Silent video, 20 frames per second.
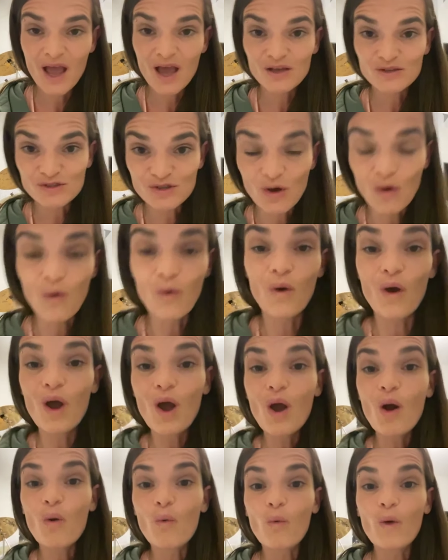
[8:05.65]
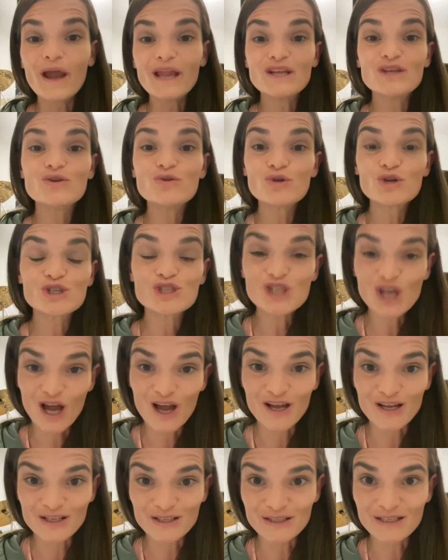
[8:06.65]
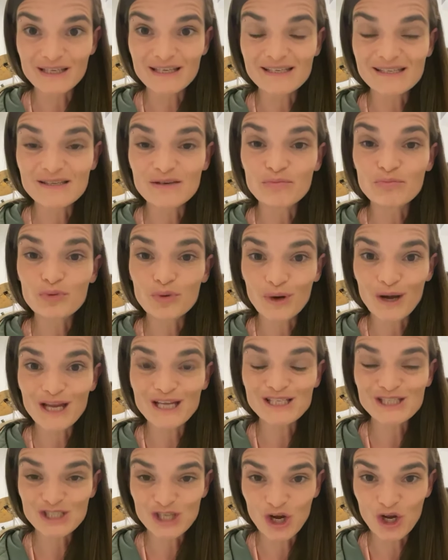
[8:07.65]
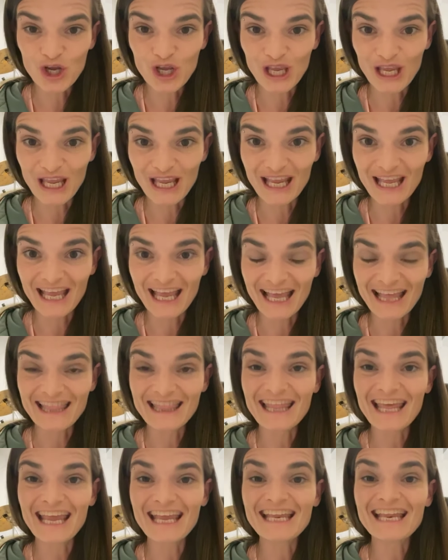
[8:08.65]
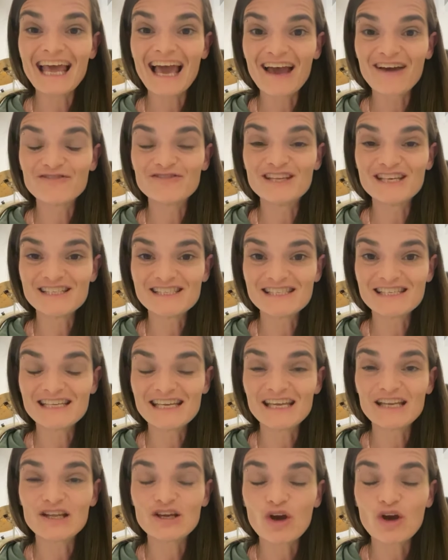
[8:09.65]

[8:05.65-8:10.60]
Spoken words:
So when your child is a praise junkie and they have this need,